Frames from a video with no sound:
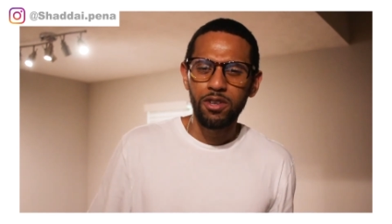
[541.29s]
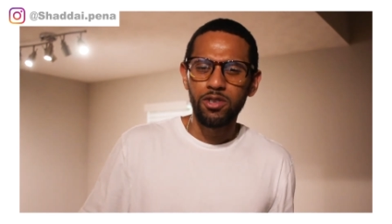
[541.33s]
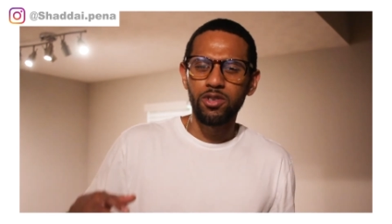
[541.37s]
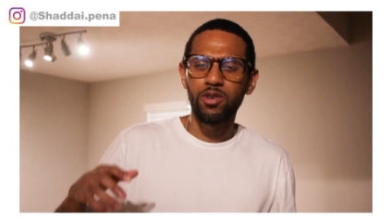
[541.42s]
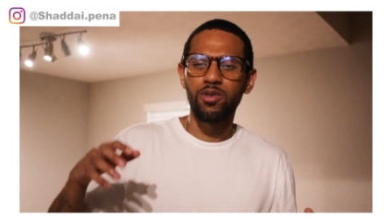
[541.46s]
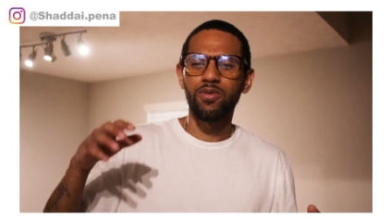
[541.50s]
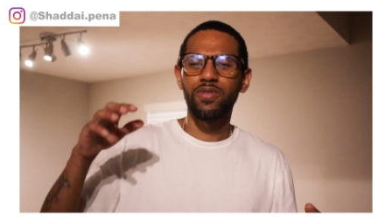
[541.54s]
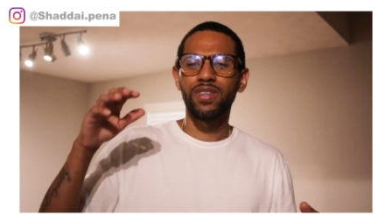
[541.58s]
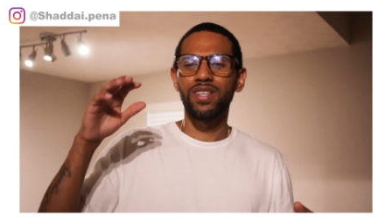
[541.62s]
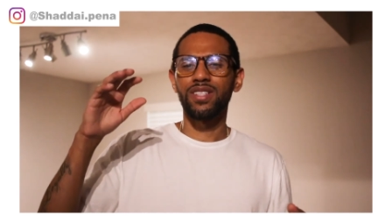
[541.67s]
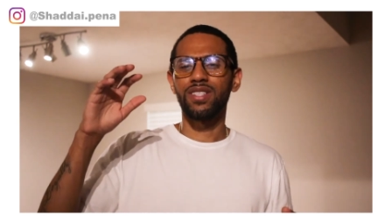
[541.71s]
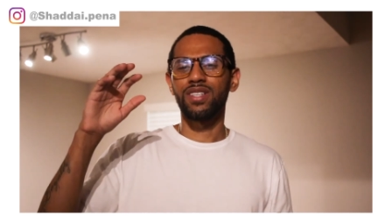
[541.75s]

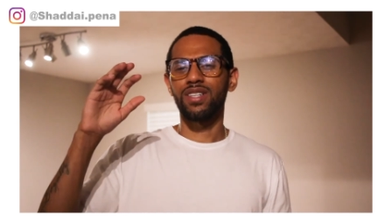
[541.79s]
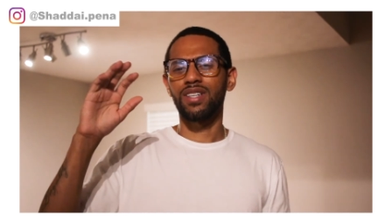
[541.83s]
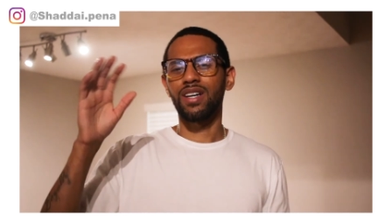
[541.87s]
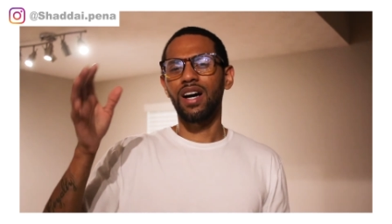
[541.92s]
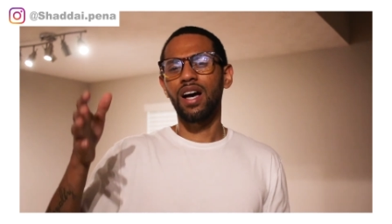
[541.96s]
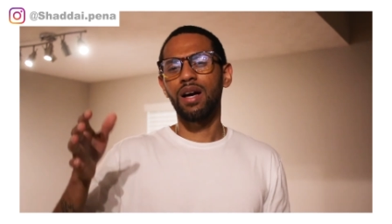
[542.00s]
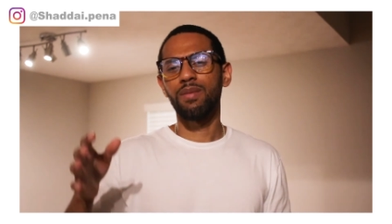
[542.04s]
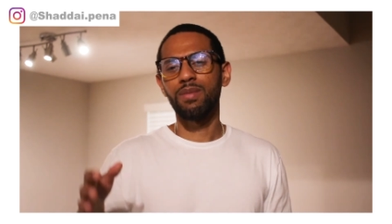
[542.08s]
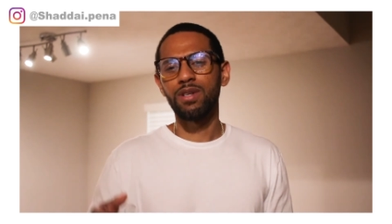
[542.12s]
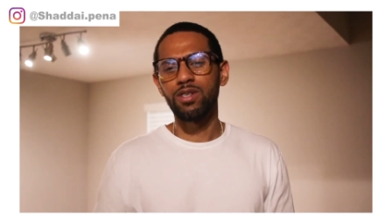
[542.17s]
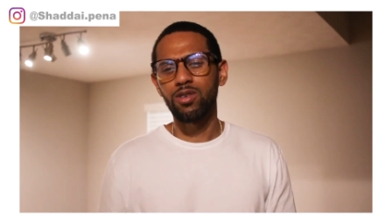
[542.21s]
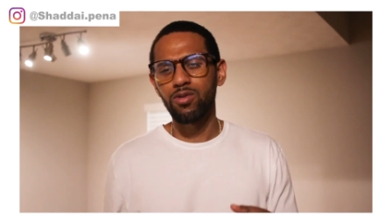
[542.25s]
Don't forget to
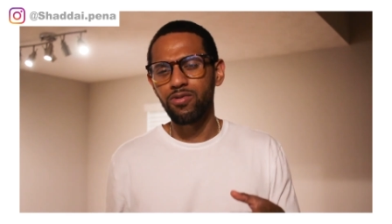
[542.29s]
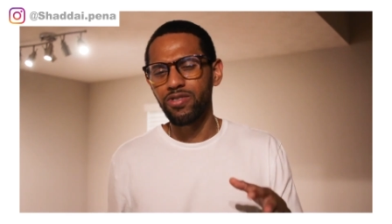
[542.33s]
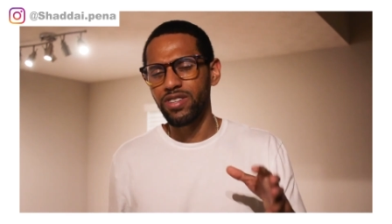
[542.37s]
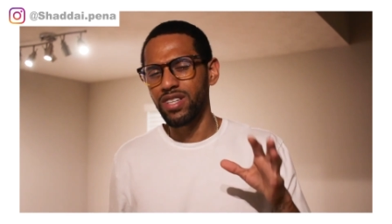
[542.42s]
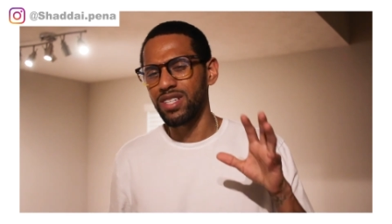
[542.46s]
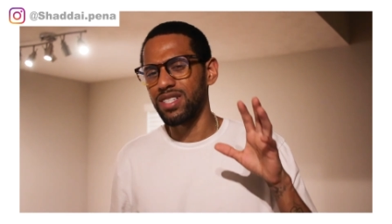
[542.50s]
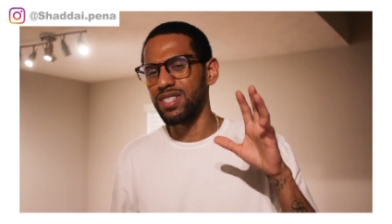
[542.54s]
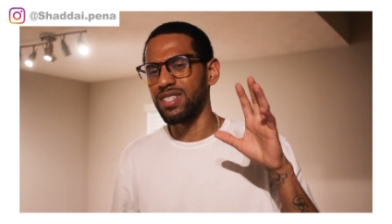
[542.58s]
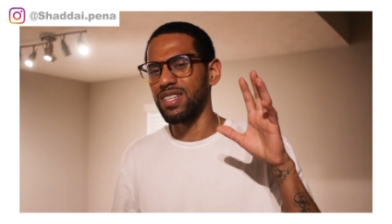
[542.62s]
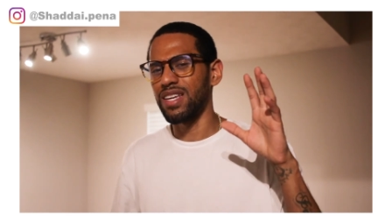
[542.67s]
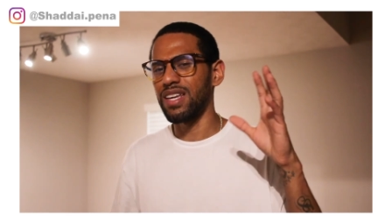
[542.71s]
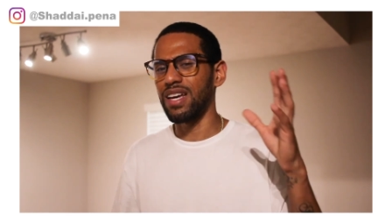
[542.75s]
comment. Don't
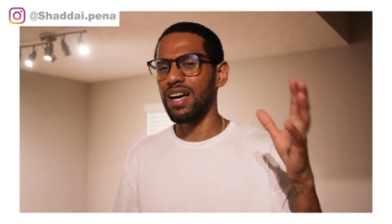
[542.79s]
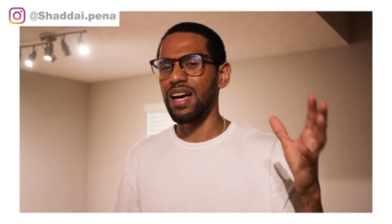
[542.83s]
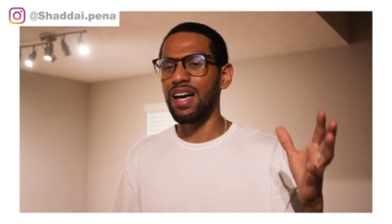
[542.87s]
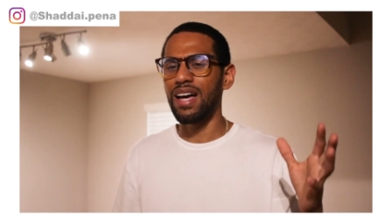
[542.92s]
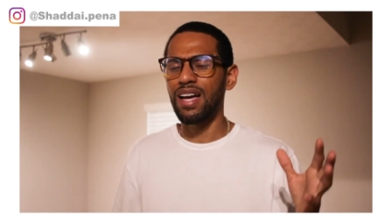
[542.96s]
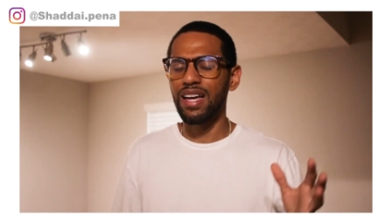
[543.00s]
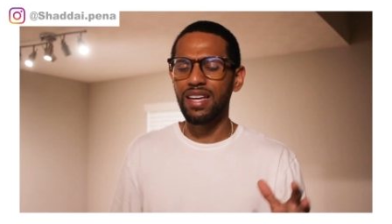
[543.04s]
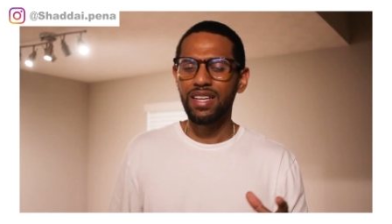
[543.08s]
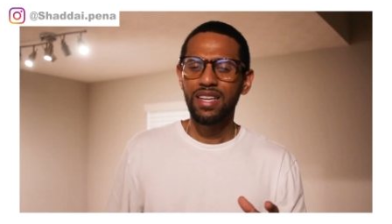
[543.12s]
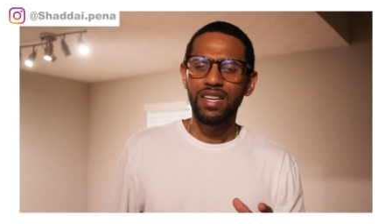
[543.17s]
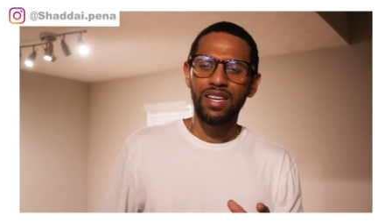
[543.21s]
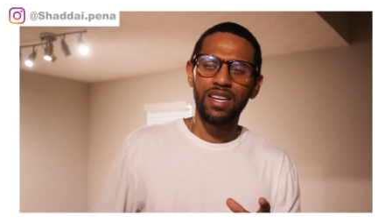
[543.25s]
forget to say
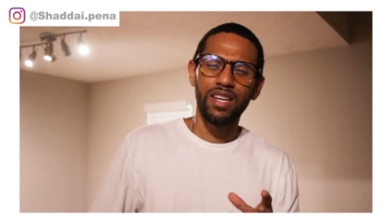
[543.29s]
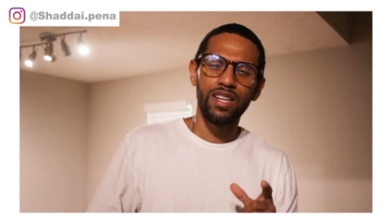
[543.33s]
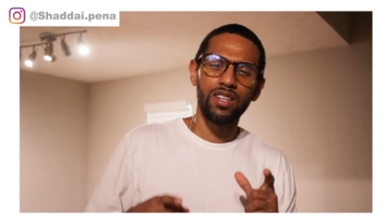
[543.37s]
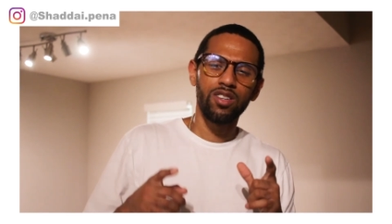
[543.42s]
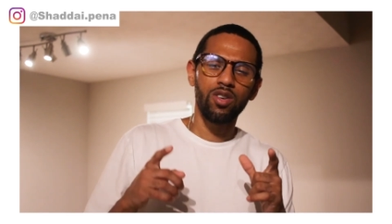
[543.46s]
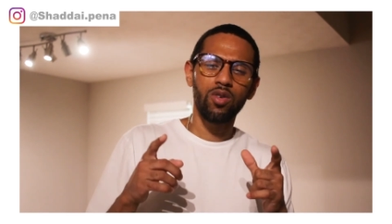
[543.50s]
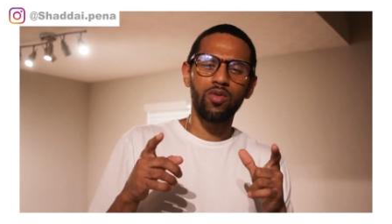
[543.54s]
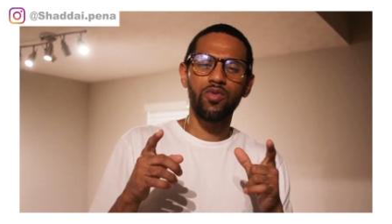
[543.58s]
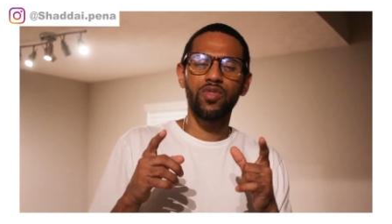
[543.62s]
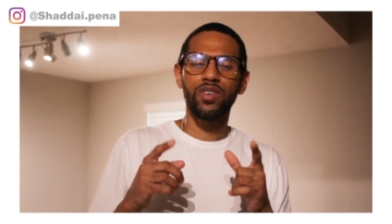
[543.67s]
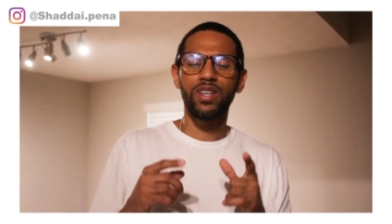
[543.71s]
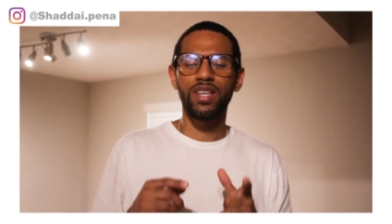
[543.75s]
hi. And
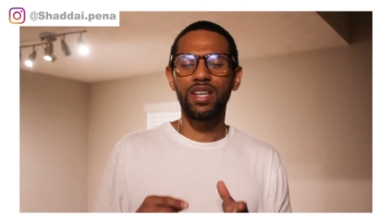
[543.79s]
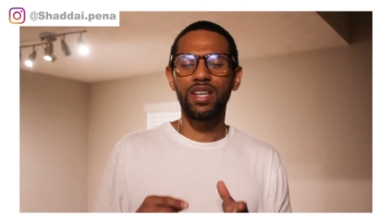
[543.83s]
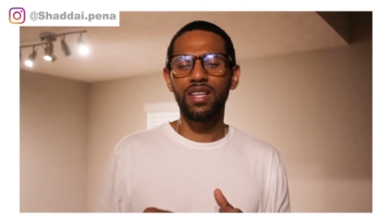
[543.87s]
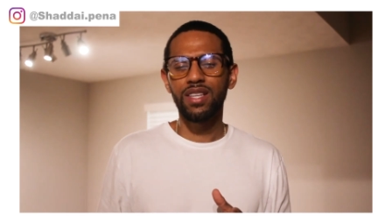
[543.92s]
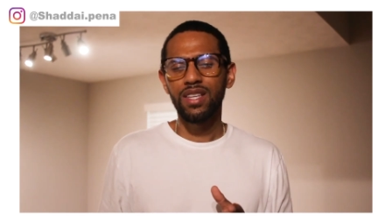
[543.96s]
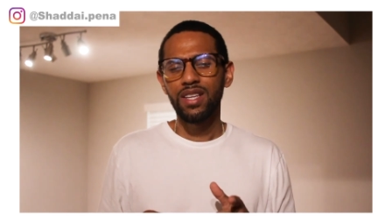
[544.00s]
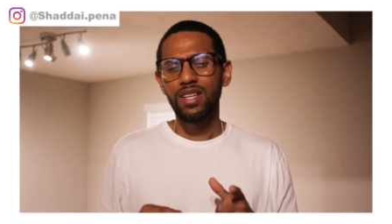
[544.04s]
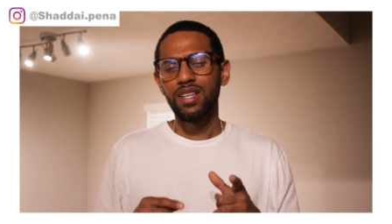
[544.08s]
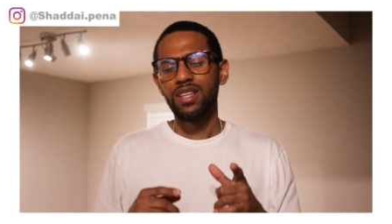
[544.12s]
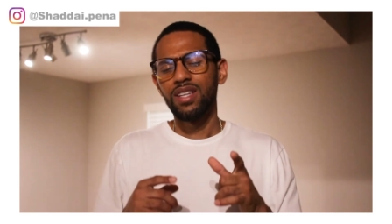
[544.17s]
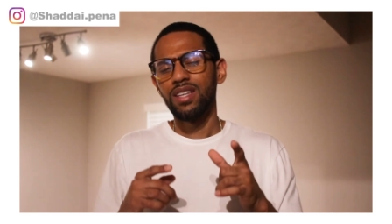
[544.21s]
don't forget,